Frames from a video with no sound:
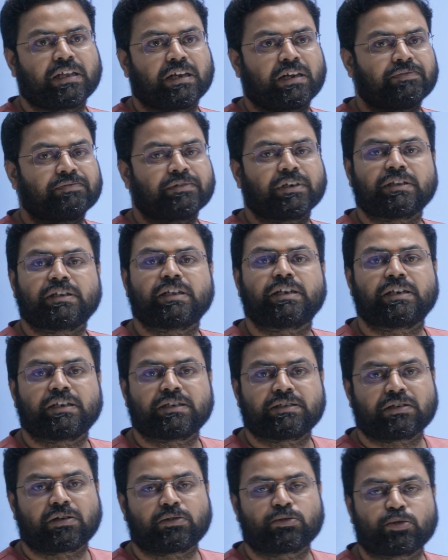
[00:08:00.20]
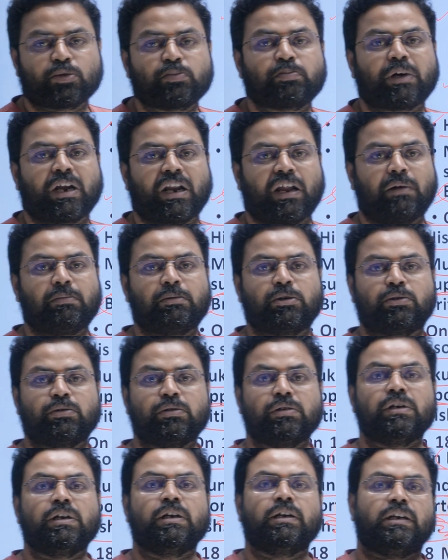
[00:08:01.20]
Thereafter they reached out to Palamu,
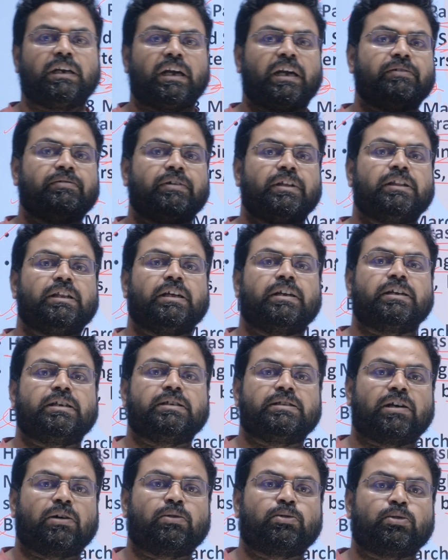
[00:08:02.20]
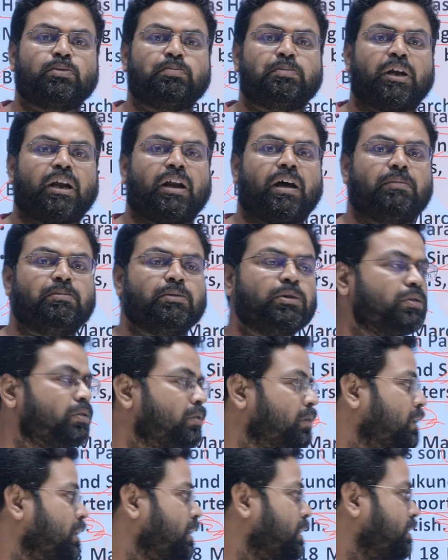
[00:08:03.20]
and when they reached out to Palamu,
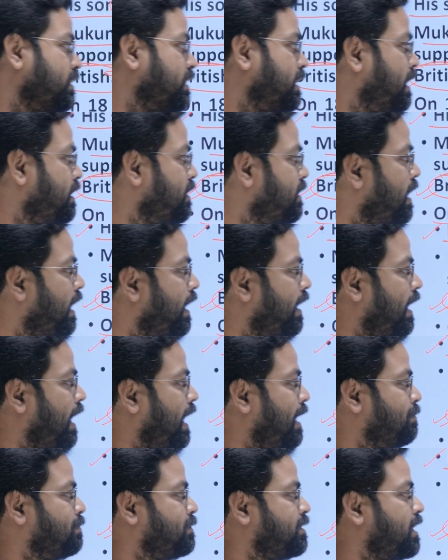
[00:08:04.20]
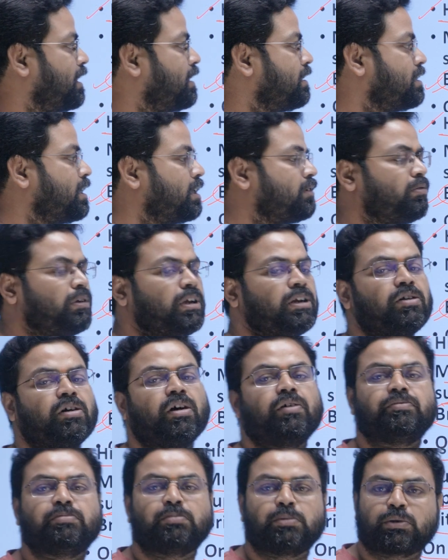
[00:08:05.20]
then they captured the queen
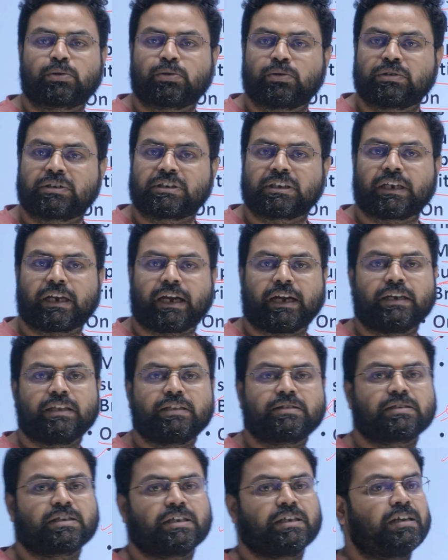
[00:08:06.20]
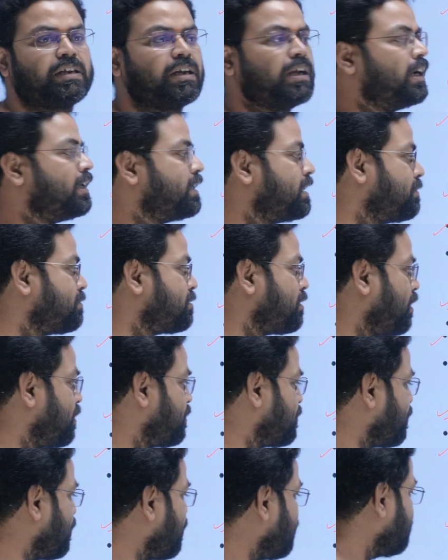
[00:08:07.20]
of Mukund Singh and his key relatives
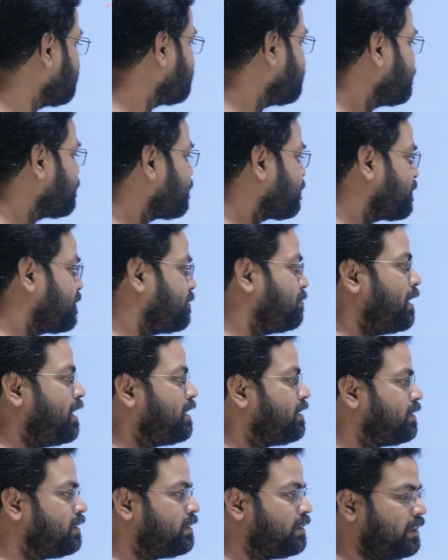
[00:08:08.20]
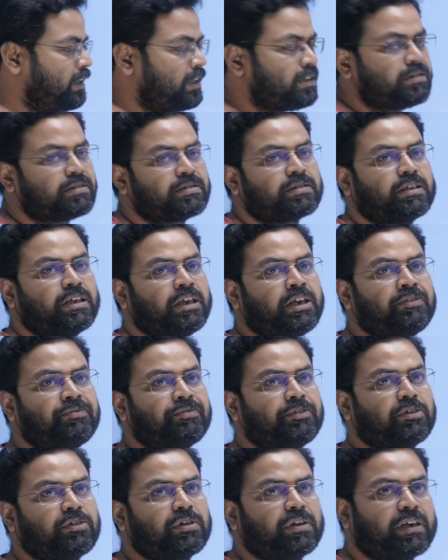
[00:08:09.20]
also. But this
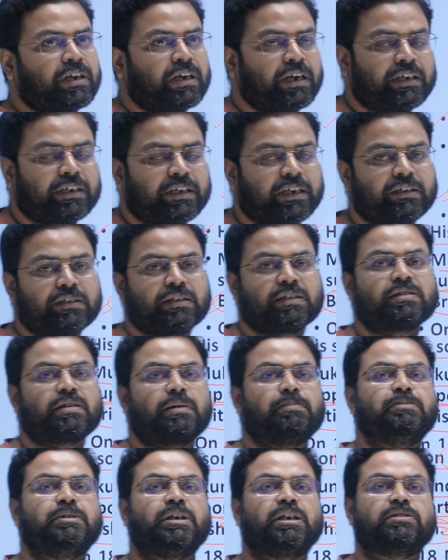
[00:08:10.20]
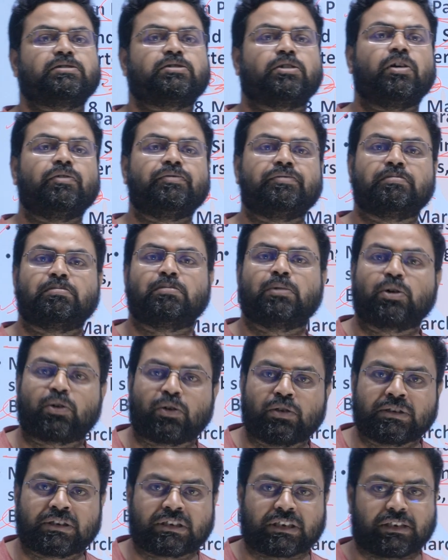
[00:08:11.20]
infuriated the subjects of
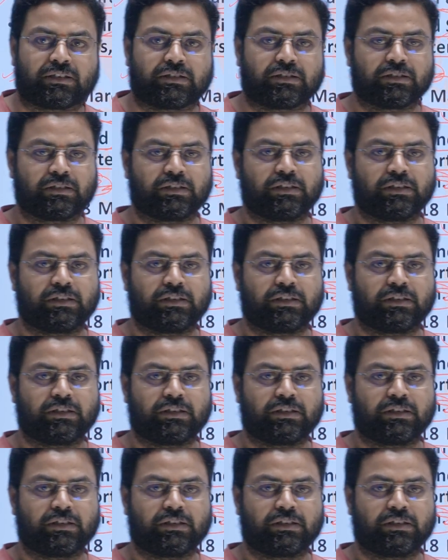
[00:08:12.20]
Mukund Singh.